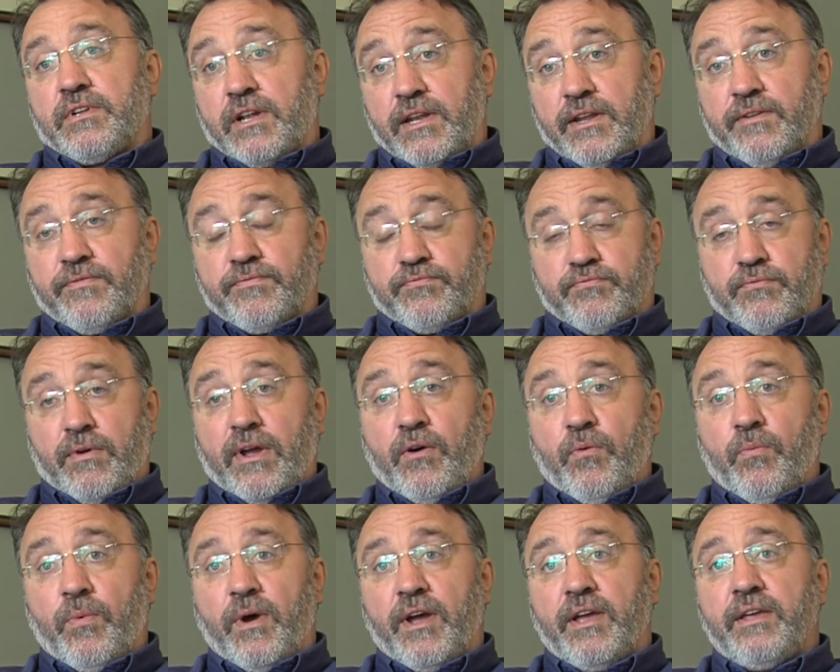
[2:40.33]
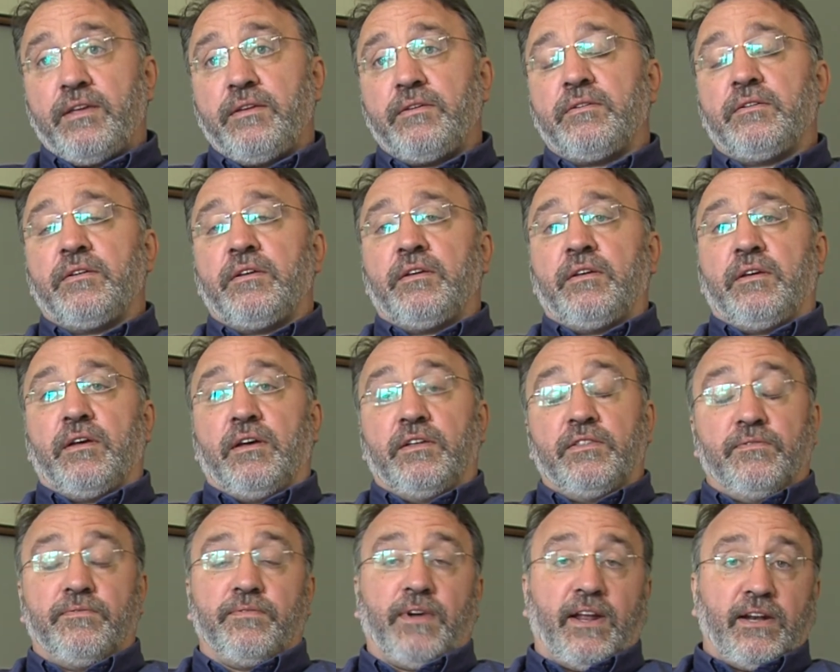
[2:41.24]
Cliff Railway
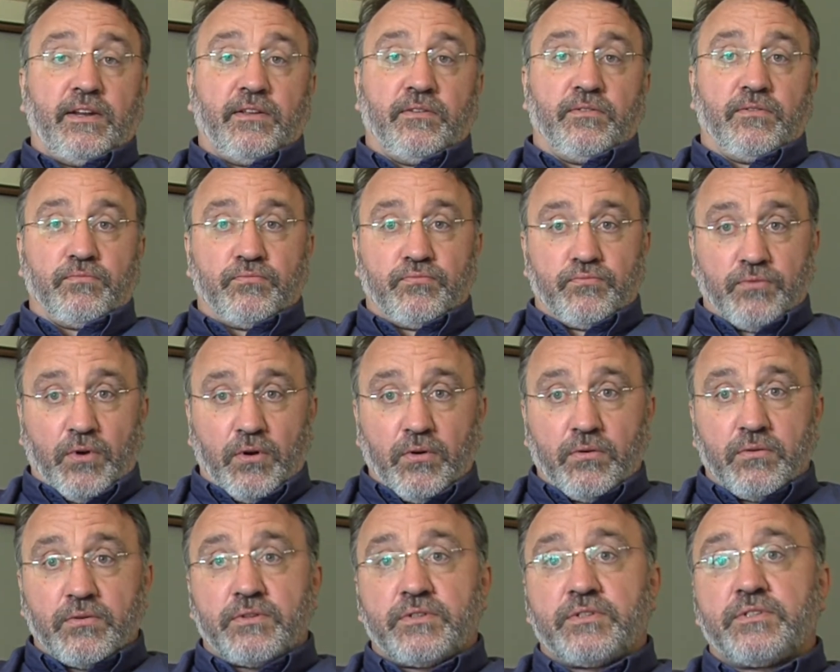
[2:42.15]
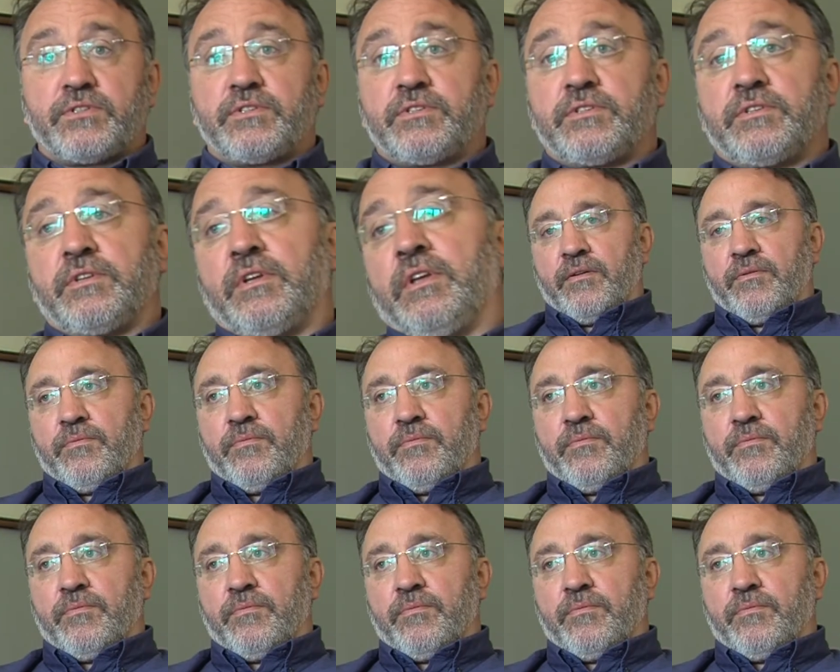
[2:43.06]
and the Valley of the Rocks.